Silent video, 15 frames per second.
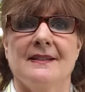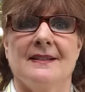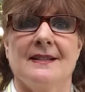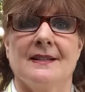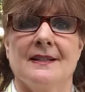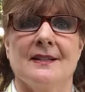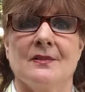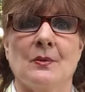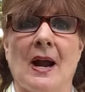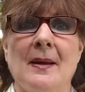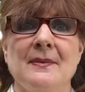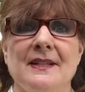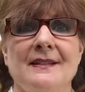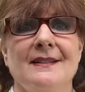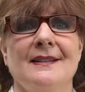this is
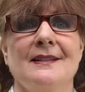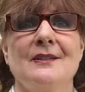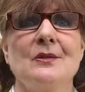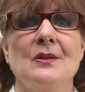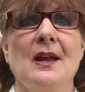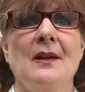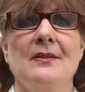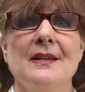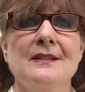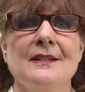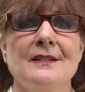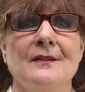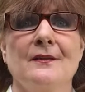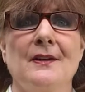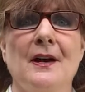Ramses, this is
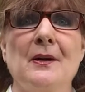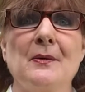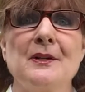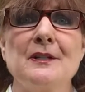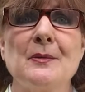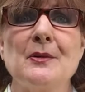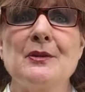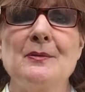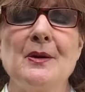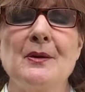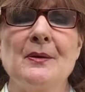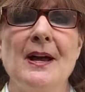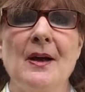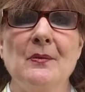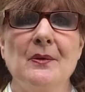the pharaoh was supposed to be
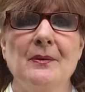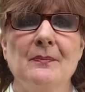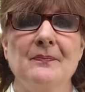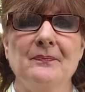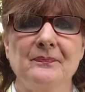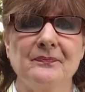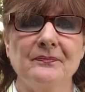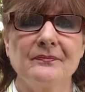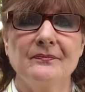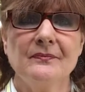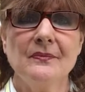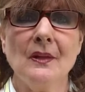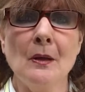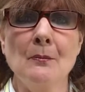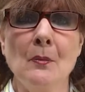around when
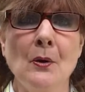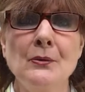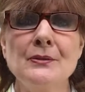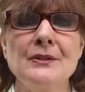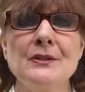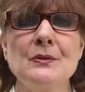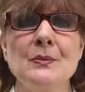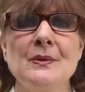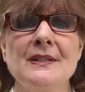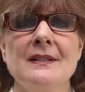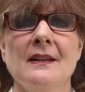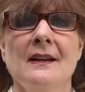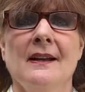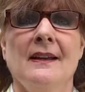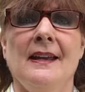Moses was
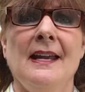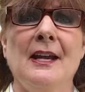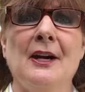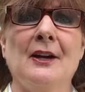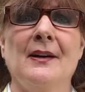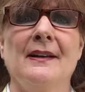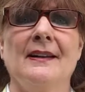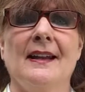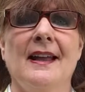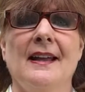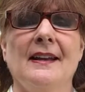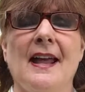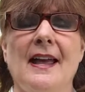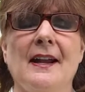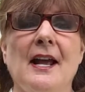here,
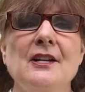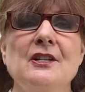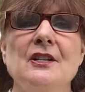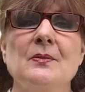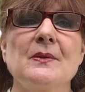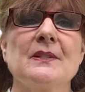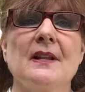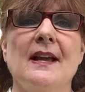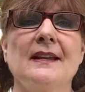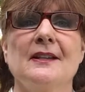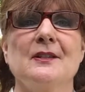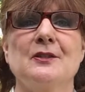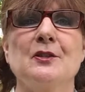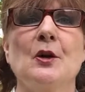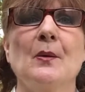and I just was like
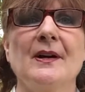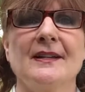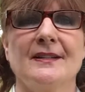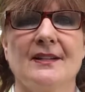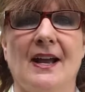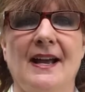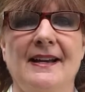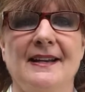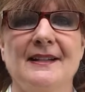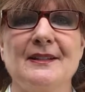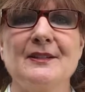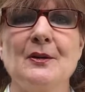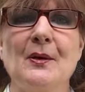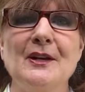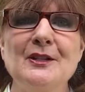so excited. And
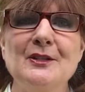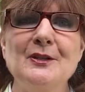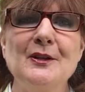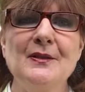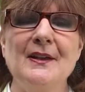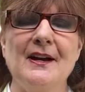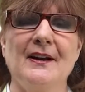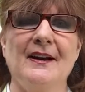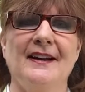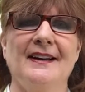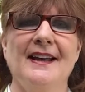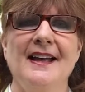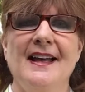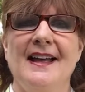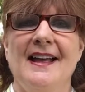so I stood there and
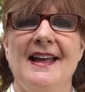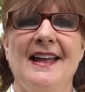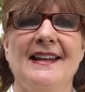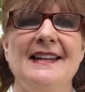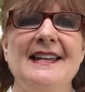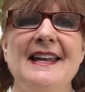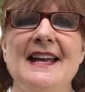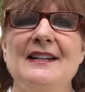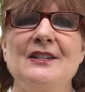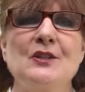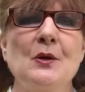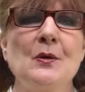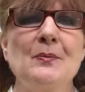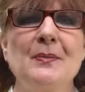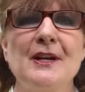again
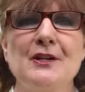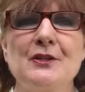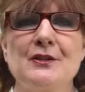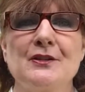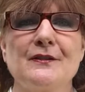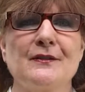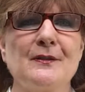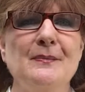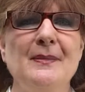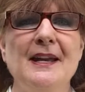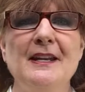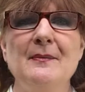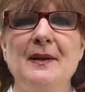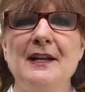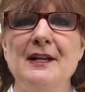shown pictures for
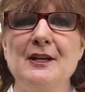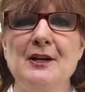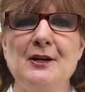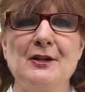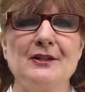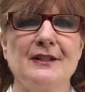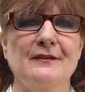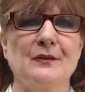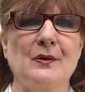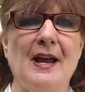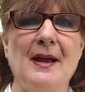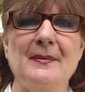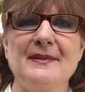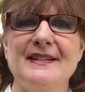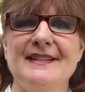many, many years of
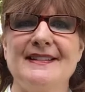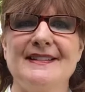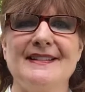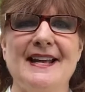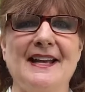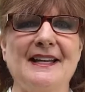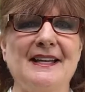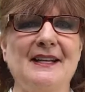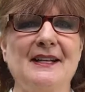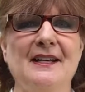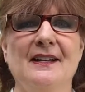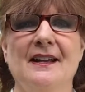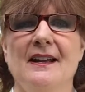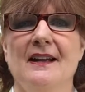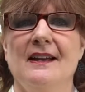Ramses II,
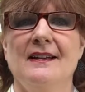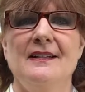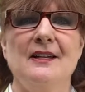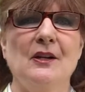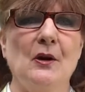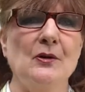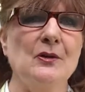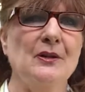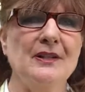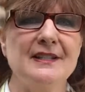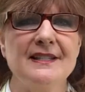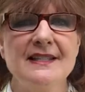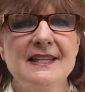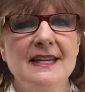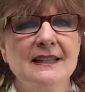and you can
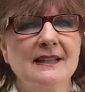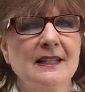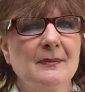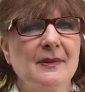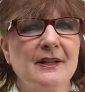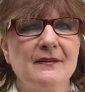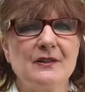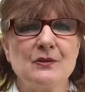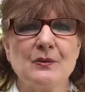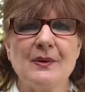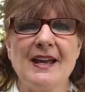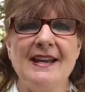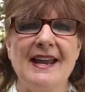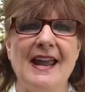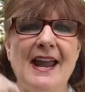see a little bit of his
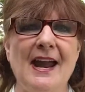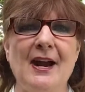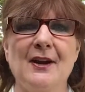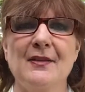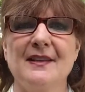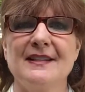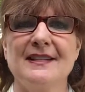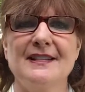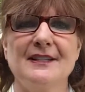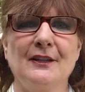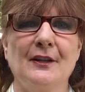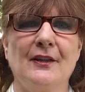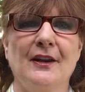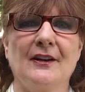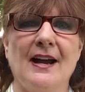red hair that's
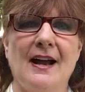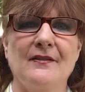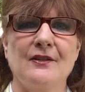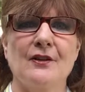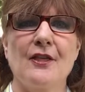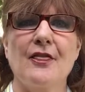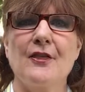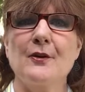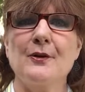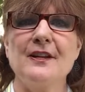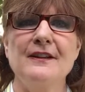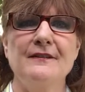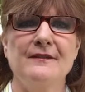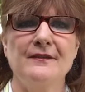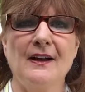still there after
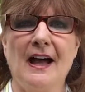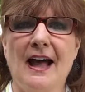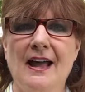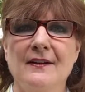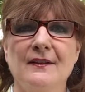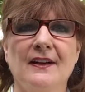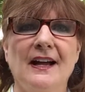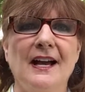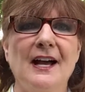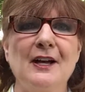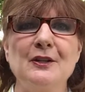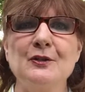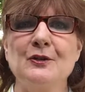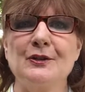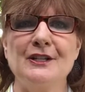
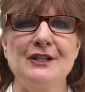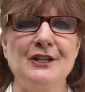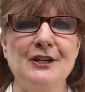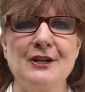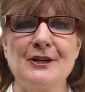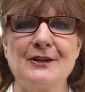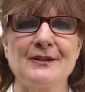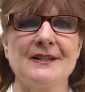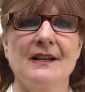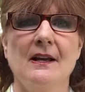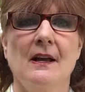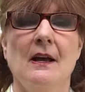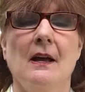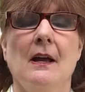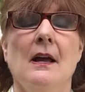3,500 years.
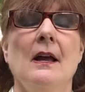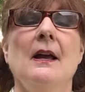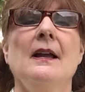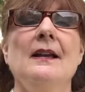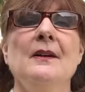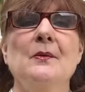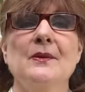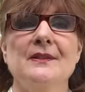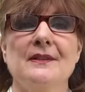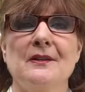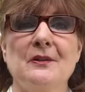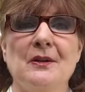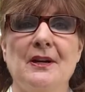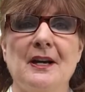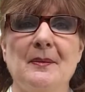It was
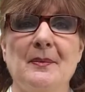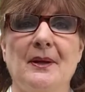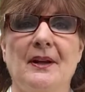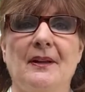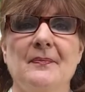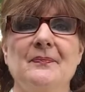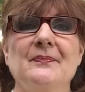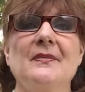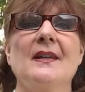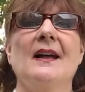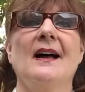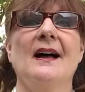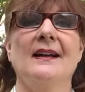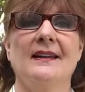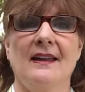incredible.
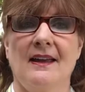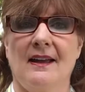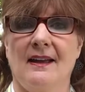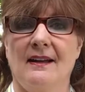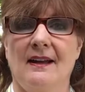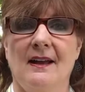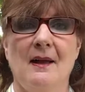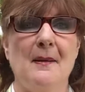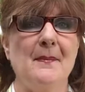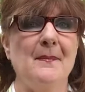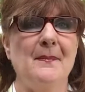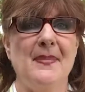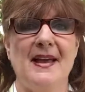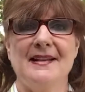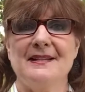Again,
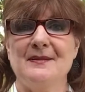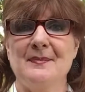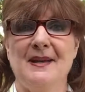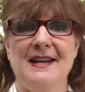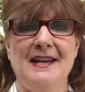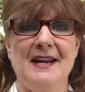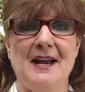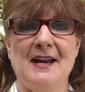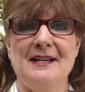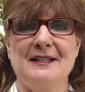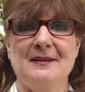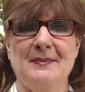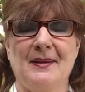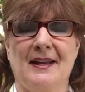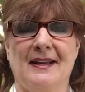best money I
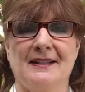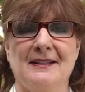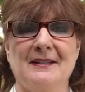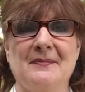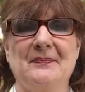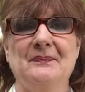spent.